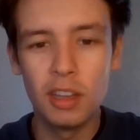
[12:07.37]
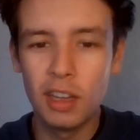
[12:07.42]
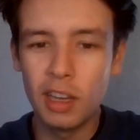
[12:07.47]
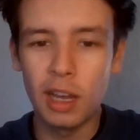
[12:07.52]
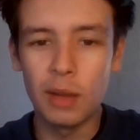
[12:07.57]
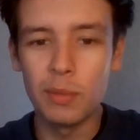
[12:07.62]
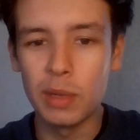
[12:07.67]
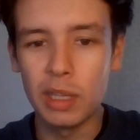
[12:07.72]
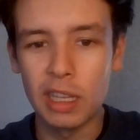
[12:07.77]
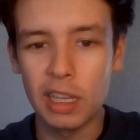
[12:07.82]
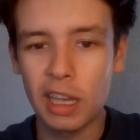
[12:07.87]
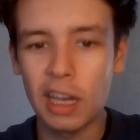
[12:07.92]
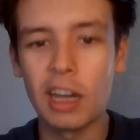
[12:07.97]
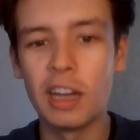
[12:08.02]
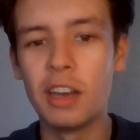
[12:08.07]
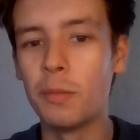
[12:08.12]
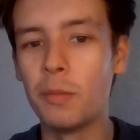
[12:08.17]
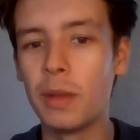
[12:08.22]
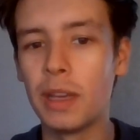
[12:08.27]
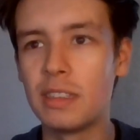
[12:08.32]
I mean, that
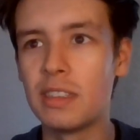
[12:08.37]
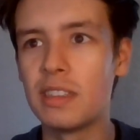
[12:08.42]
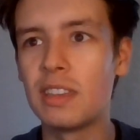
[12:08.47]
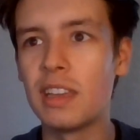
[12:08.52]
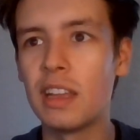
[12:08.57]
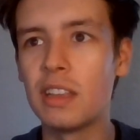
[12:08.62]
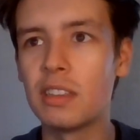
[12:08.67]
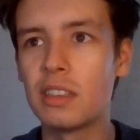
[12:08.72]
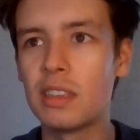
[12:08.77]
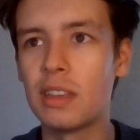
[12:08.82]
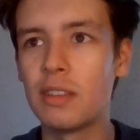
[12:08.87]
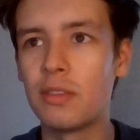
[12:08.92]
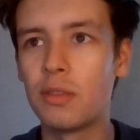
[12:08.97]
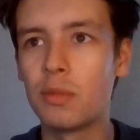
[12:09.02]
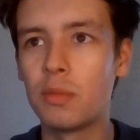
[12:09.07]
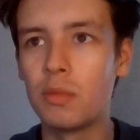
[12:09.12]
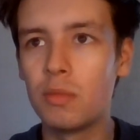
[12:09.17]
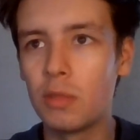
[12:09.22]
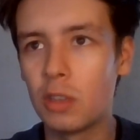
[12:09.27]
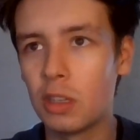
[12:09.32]
kind of made sense if
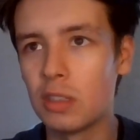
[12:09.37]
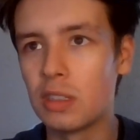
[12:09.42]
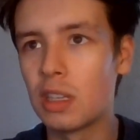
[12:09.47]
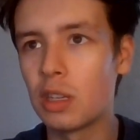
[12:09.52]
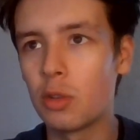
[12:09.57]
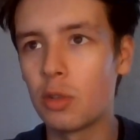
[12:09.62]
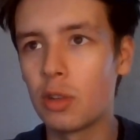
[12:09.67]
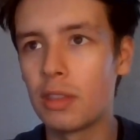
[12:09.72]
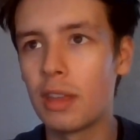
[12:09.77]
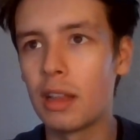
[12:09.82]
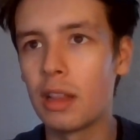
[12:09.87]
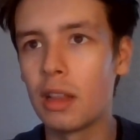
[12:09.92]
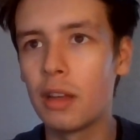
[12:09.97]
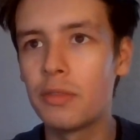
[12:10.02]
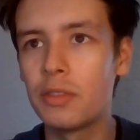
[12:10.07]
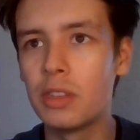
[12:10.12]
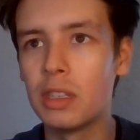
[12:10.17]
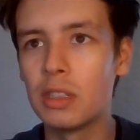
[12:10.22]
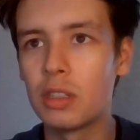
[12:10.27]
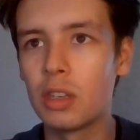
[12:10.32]
considering they
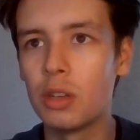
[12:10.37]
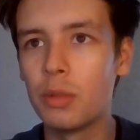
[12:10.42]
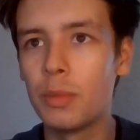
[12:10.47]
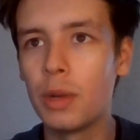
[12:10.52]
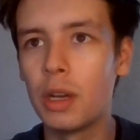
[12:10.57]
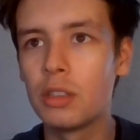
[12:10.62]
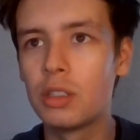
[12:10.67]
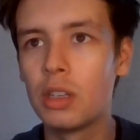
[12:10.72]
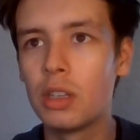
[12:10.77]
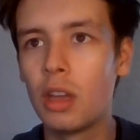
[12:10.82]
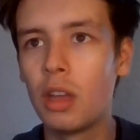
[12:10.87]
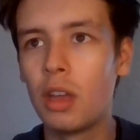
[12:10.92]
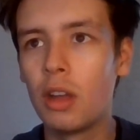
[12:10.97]
loved it so much.